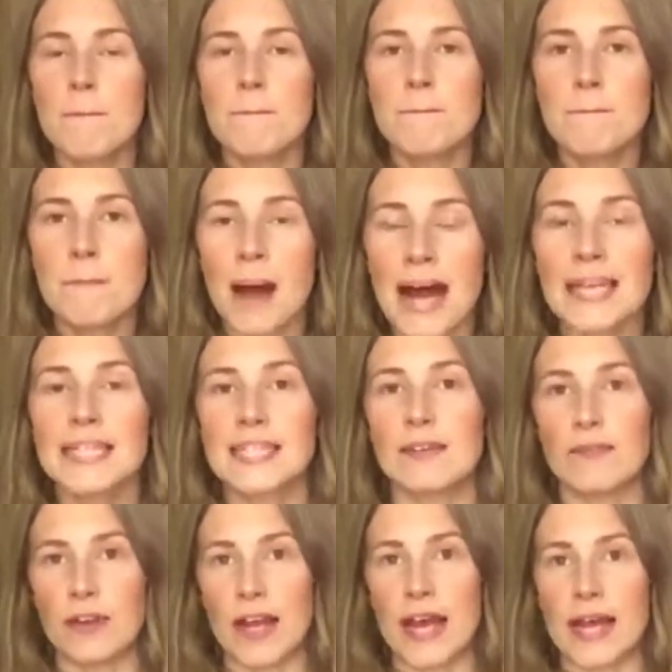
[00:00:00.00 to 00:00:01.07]

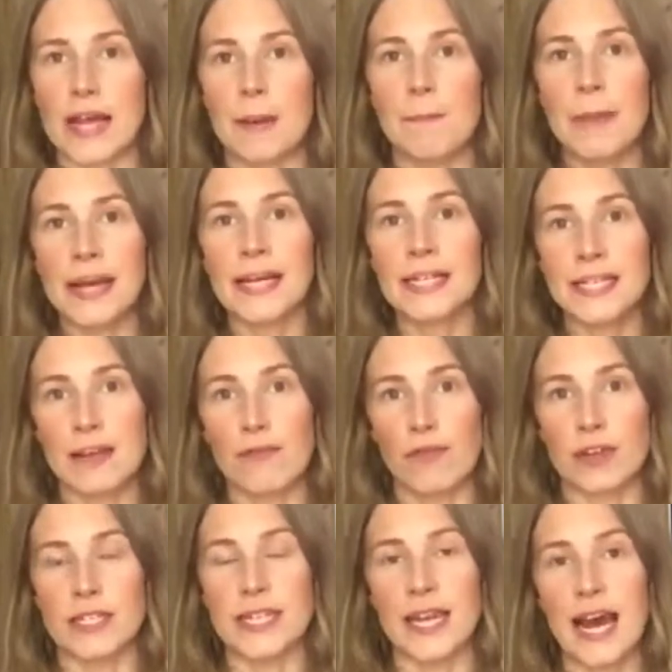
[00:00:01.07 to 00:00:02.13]
massively make a
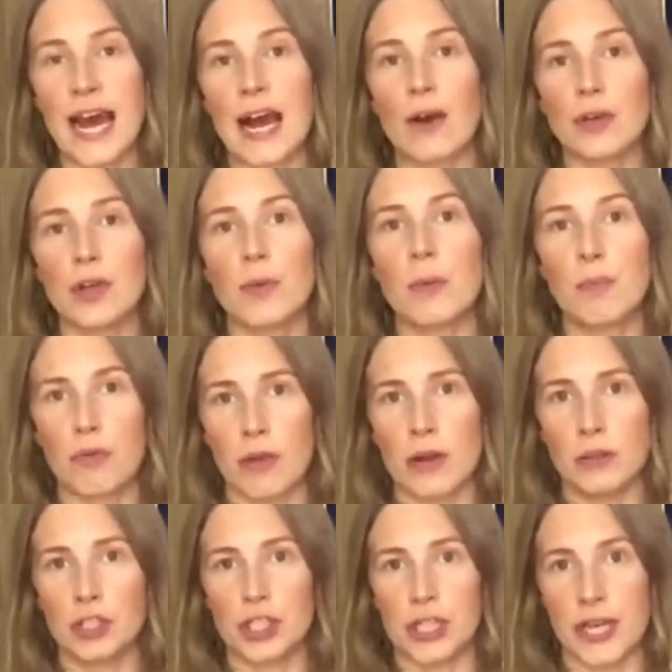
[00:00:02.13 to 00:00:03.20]
difference in how you
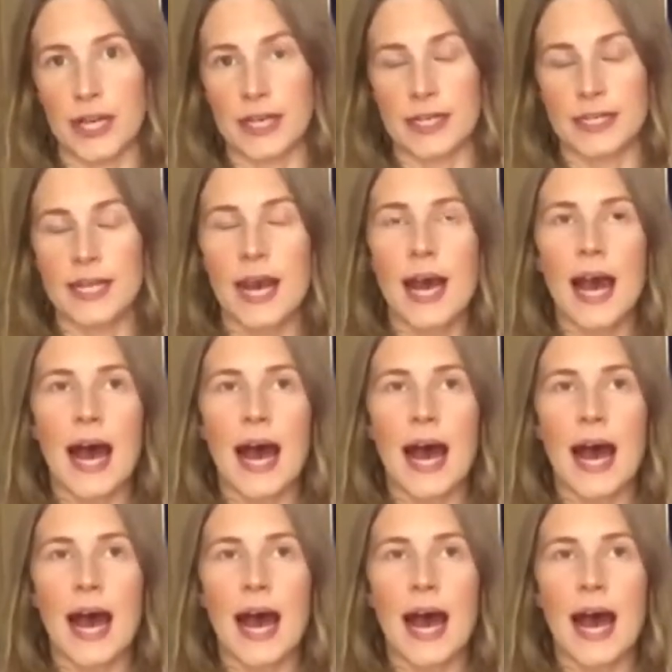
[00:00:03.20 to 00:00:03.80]
approach things.